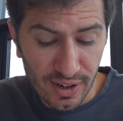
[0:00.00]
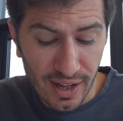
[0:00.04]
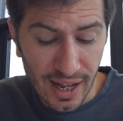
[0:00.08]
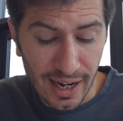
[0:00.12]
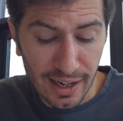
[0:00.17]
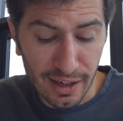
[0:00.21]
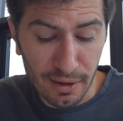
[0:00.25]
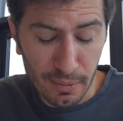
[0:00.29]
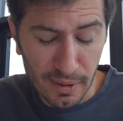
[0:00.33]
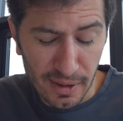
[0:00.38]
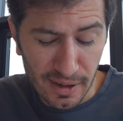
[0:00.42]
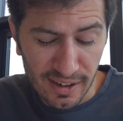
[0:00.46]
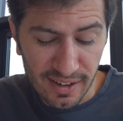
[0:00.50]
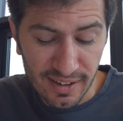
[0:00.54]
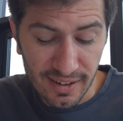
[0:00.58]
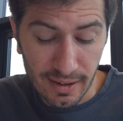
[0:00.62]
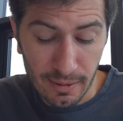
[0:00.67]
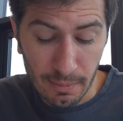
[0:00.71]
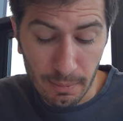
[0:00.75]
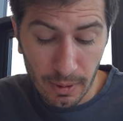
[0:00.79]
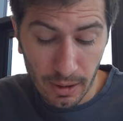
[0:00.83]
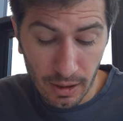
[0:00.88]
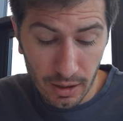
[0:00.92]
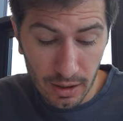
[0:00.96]
anonymity
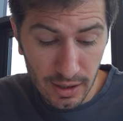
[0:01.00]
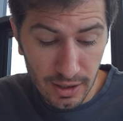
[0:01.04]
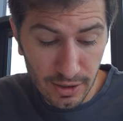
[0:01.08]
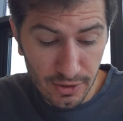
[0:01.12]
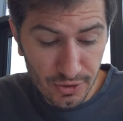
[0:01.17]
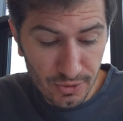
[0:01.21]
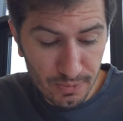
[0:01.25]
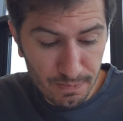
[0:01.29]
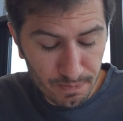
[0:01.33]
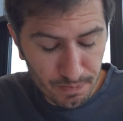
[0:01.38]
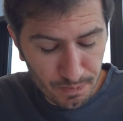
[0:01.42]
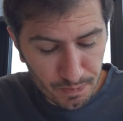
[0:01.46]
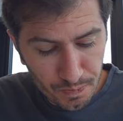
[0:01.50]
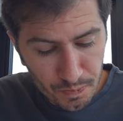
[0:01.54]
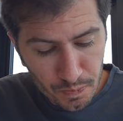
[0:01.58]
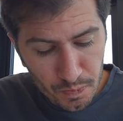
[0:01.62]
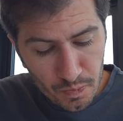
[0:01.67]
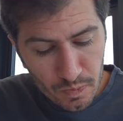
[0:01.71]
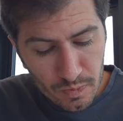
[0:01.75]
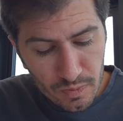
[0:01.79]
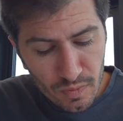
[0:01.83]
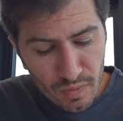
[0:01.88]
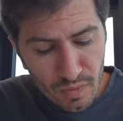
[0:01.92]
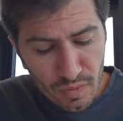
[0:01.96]
applies.
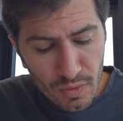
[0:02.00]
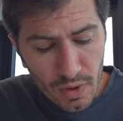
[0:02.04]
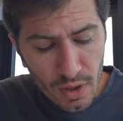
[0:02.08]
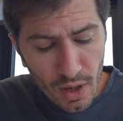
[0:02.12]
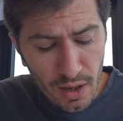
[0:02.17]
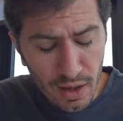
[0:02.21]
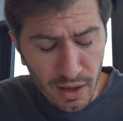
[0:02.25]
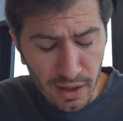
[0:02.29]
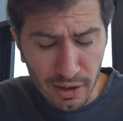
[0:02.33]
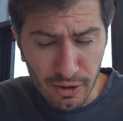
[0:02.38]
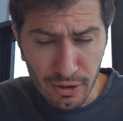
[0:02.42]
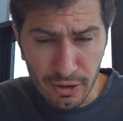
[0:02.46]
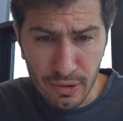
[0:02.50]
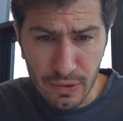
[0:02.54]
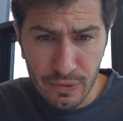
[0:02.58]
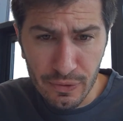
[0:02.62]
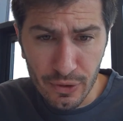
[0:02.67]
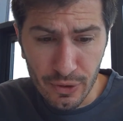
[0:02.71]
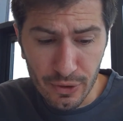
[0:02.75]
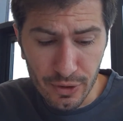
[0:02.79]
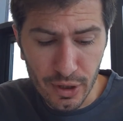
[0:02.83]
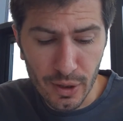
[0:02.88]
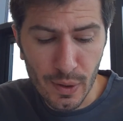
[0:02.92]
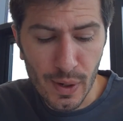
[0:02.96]
And there's a
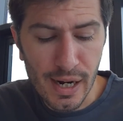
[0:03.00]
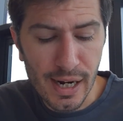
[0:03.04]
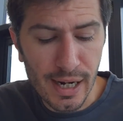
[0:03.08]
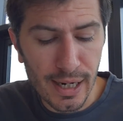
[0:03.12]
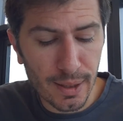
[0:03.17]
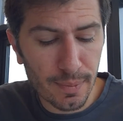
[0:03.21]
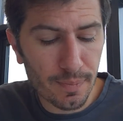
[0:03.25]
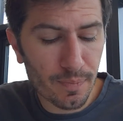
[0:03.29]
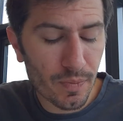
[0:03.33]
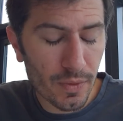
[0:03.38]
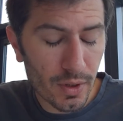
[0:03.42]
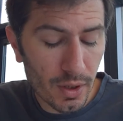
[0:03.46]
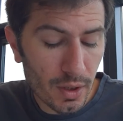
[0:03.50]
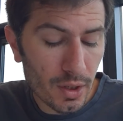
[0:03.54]
footnote here.